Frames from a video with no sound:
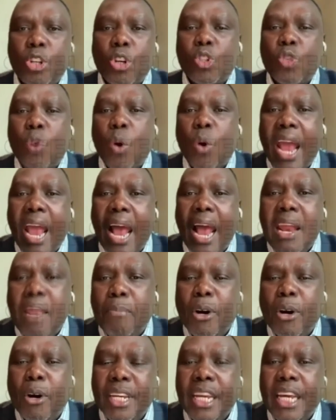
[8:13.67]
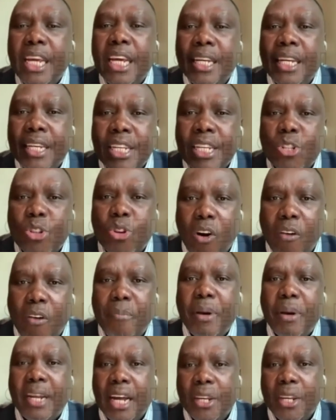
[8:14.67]
So anybody in this
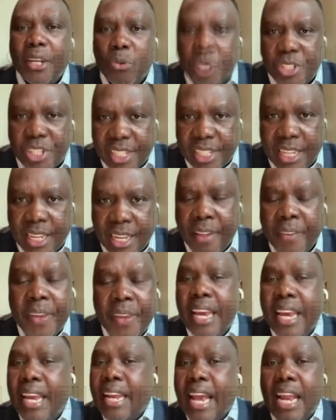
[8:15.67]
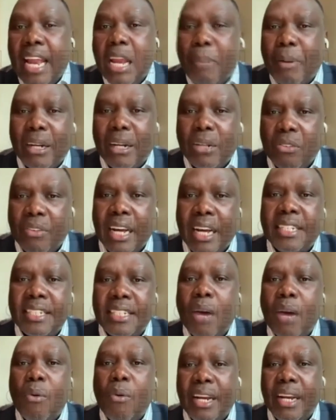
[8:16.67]
government that you see in any part of Nigeria
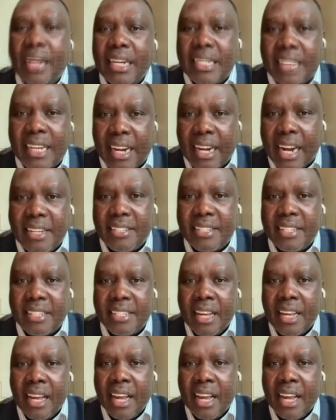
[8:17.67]
where there is crisis,